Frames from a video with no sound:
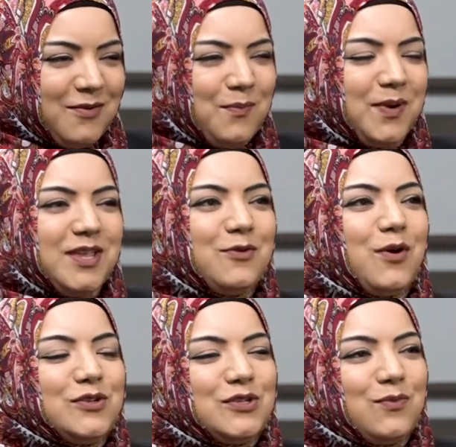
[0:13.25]
but you
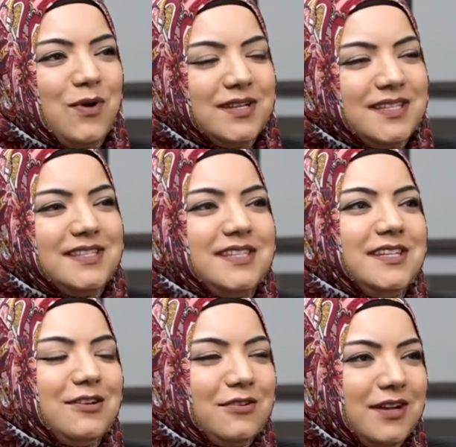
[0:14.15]
also want to
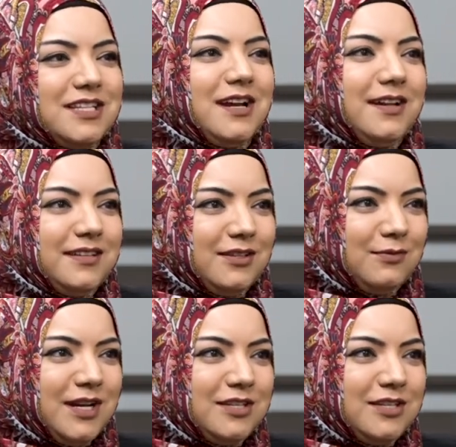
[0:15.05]
steer a child in the right